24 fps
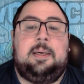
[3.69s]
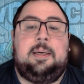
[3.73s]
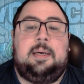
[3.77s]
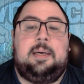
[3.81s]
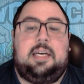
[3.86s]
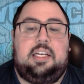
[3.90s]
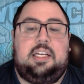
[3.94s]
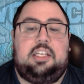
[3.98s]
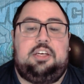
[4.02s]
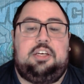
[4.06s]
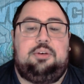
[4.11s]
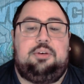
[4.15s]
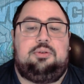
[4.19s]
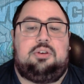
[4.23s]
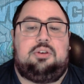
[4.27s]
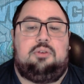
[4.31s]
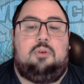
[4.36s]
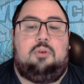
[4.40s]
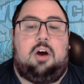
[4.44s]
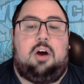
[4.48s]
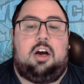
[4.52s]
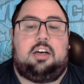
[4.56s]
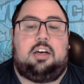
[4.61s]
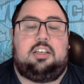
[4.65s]
in the Houston
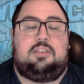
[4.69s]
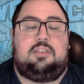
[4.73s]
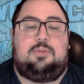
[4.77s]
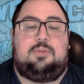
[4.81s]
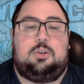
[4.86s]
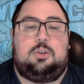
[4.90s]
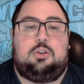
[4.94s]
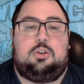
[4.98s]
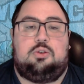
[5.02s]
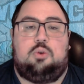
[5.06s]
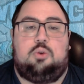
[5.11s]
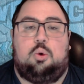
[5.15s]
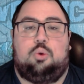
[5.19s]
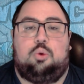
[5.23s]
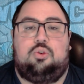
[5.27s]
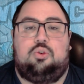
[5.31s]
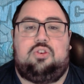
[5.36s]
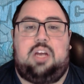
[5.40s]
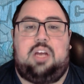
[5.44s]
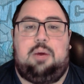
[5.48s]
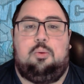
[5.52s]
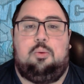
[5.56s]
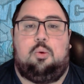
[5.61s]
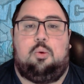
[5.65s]
Rockets versus Golden
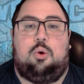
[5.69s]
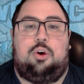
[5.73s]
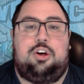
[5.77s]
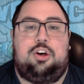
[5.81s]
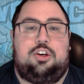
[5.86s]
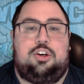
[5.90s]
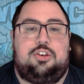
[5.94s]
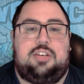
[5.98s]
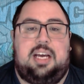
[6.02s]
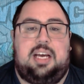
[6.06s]
State Warriors